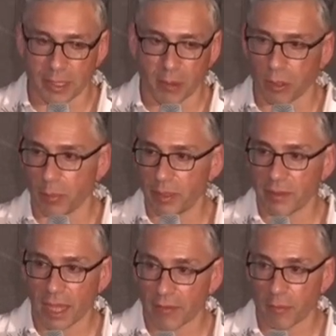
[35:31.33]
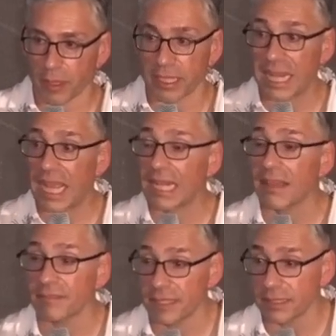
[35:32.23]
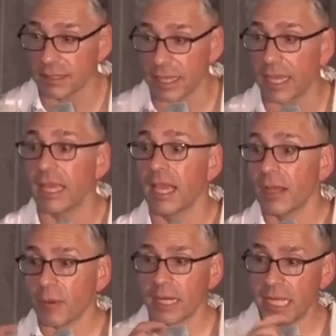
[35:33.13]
they want to mint a half million NFTs a day, right?